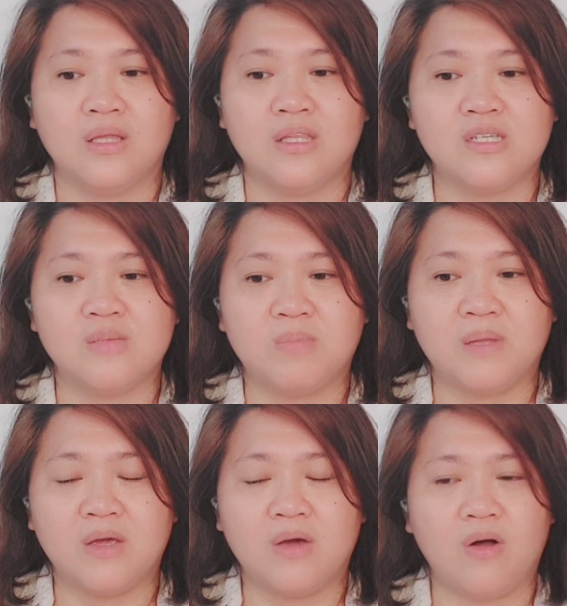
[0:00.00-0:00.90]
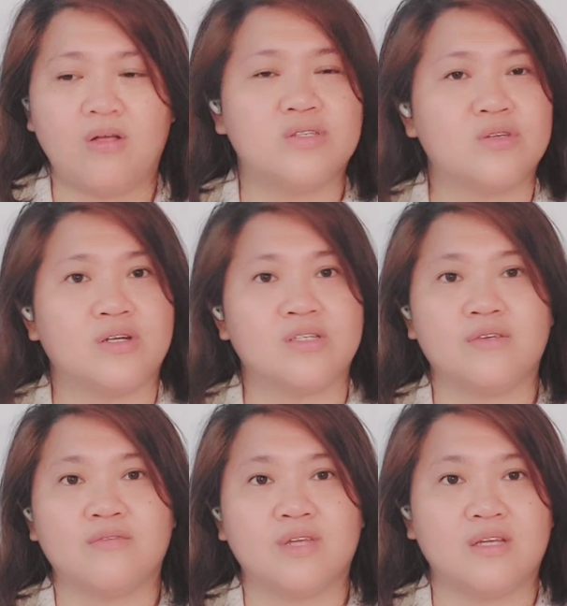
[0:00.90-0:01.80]
display all sorts
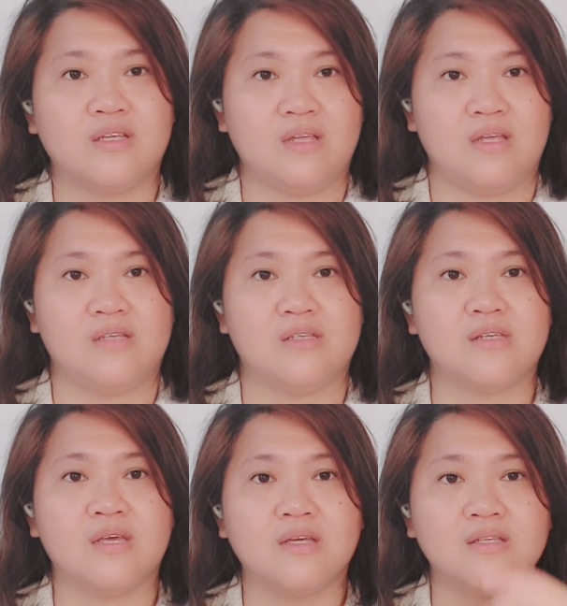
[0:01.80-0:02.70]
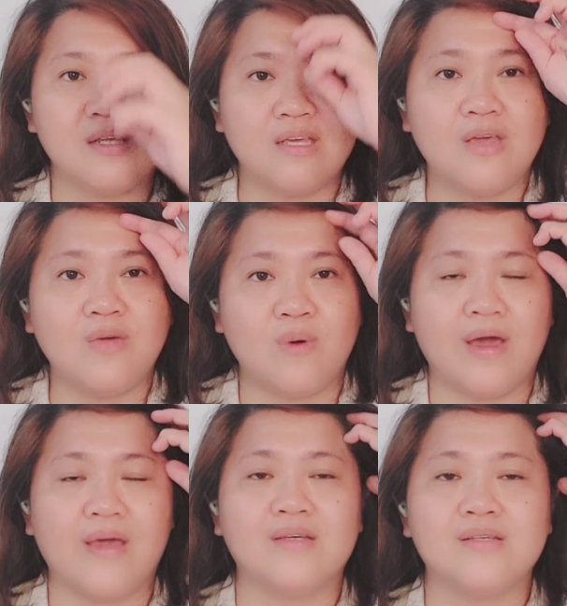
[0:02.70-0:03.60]
of techniques, singing
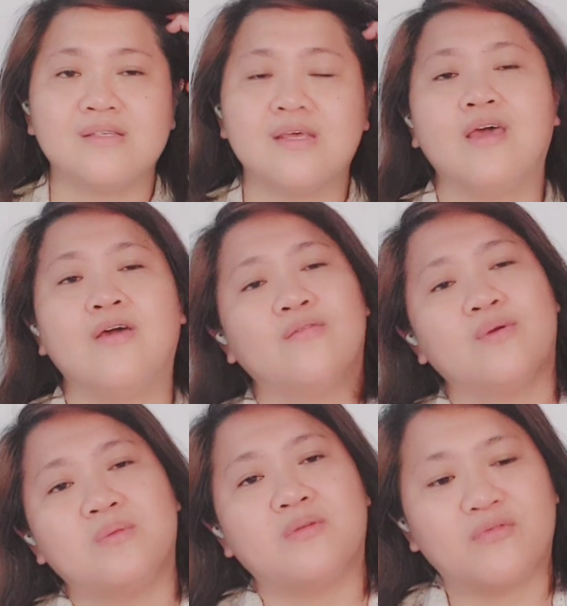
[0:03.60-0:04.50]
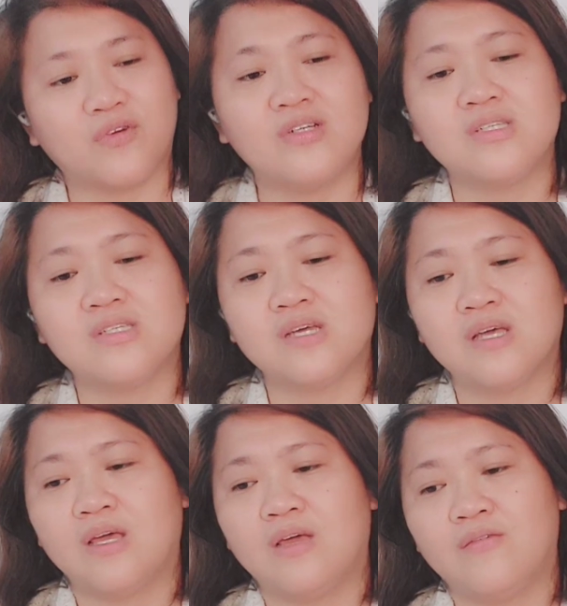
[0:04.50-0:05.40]
wise, from the first
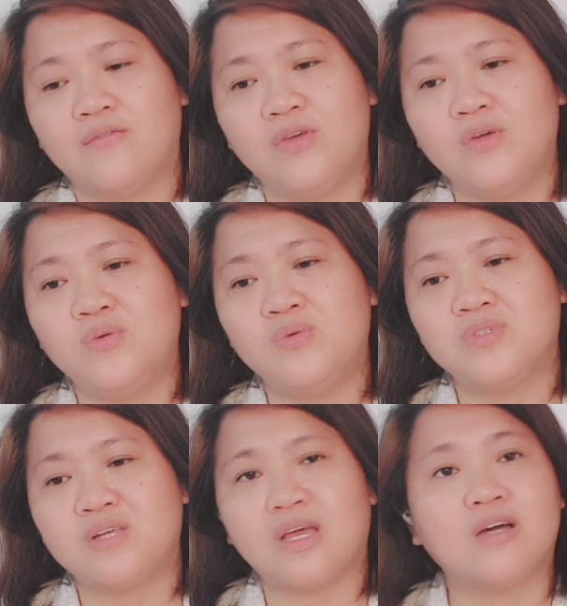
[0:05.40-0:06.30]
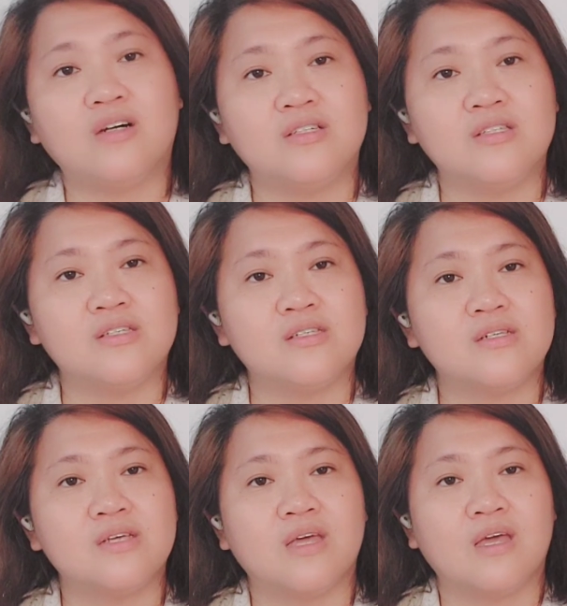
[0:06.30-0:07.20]
few seconds
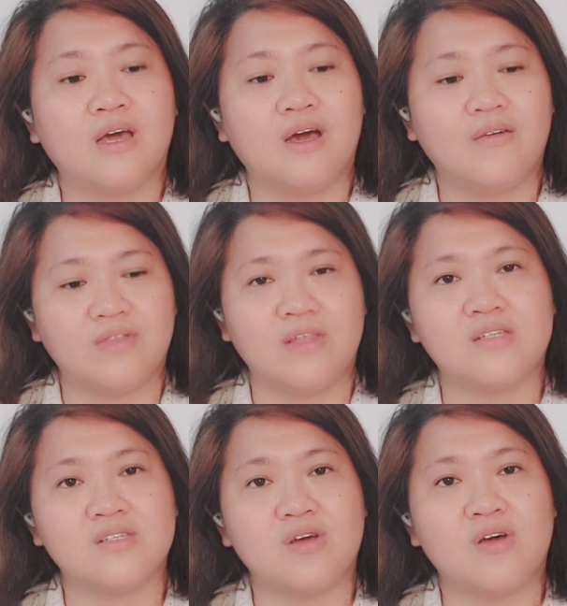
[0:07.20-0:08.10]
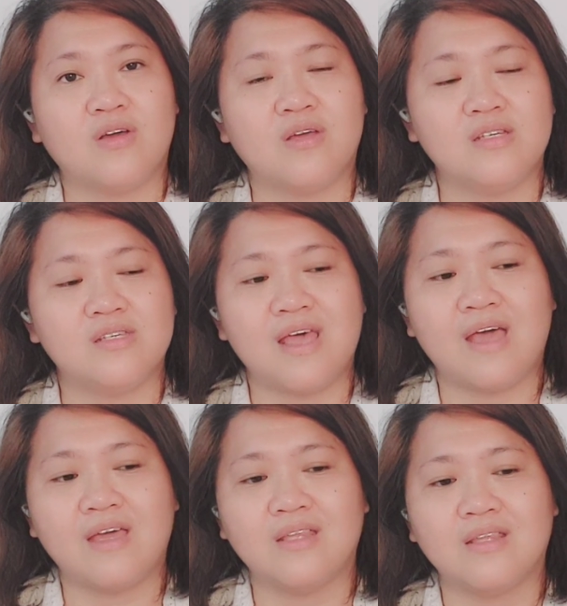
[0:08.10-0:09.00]
of this song. He
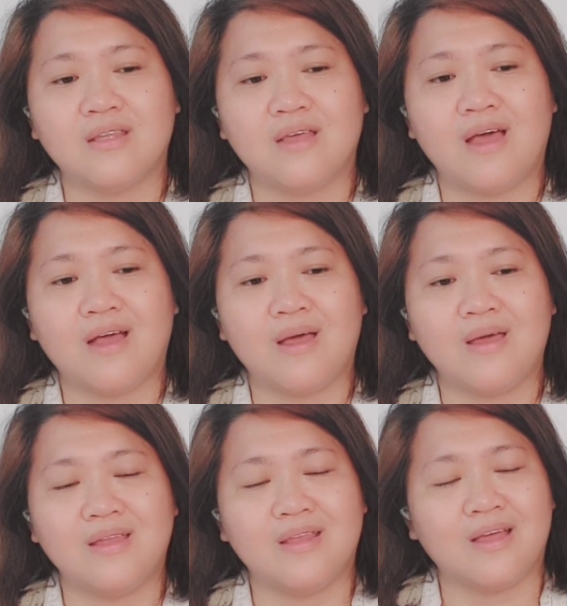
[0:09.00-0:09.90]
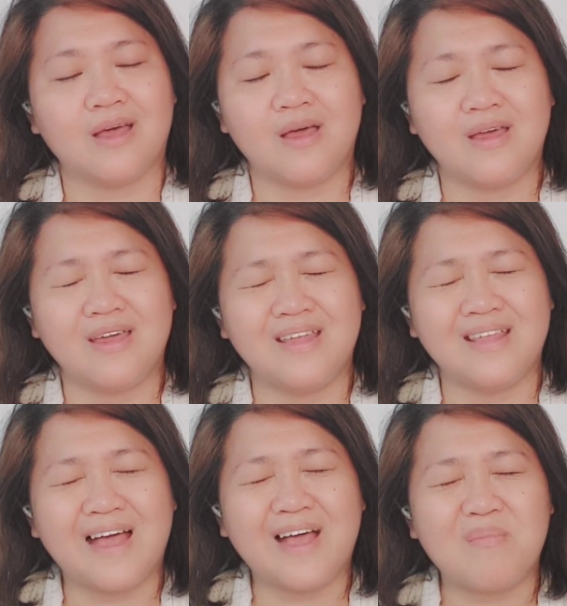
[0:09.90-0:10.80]
sang it in a, in
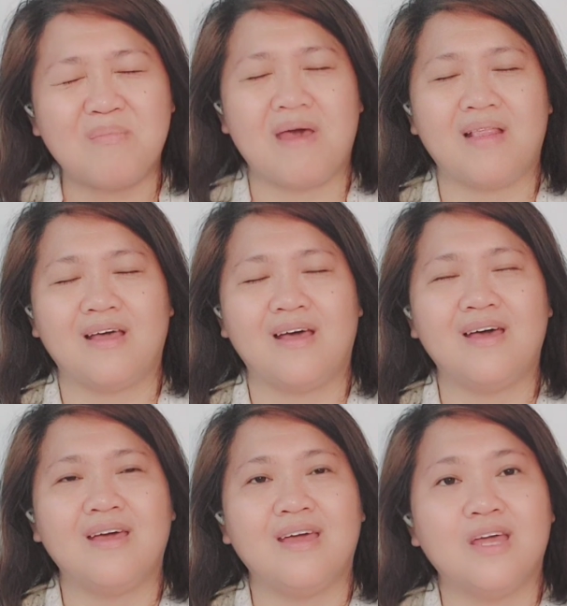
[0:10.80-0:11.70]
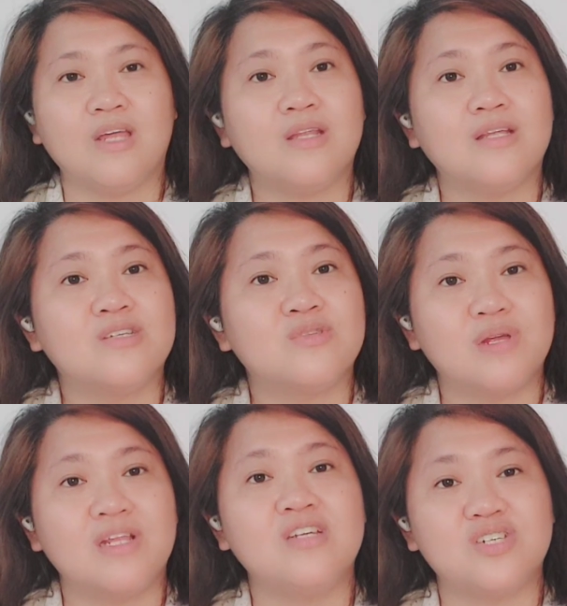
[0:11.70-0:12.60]
a cappella. It is
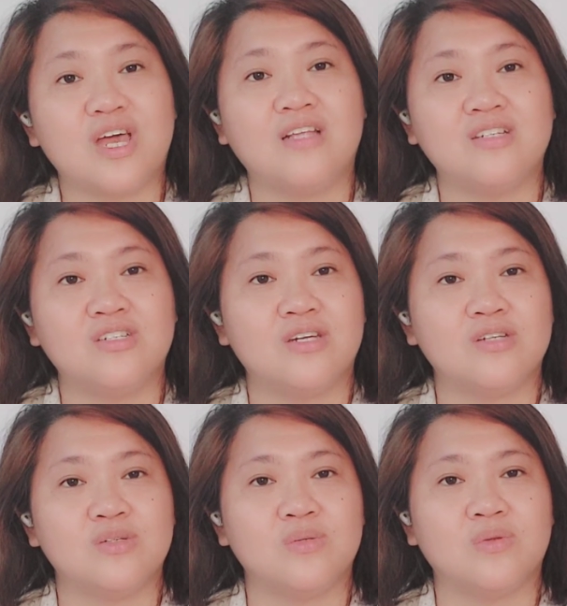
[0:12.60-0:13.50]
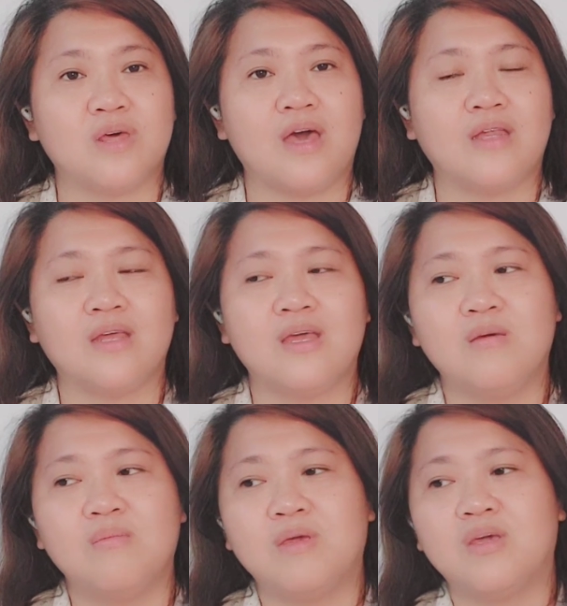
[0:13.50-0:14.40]
really challenging to do that
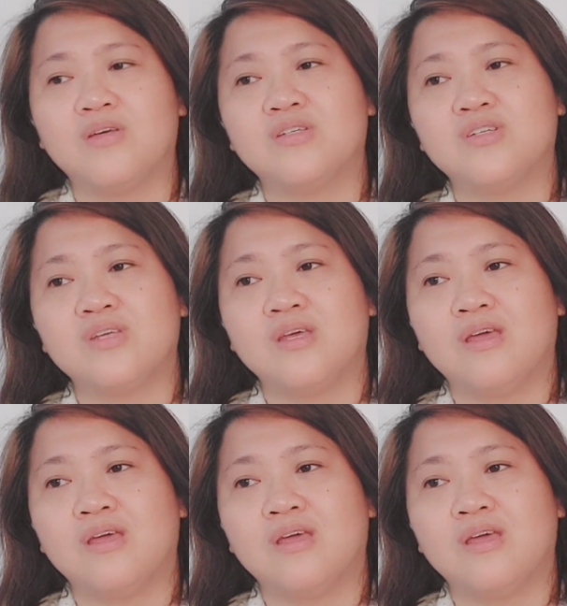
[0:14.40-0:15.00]
because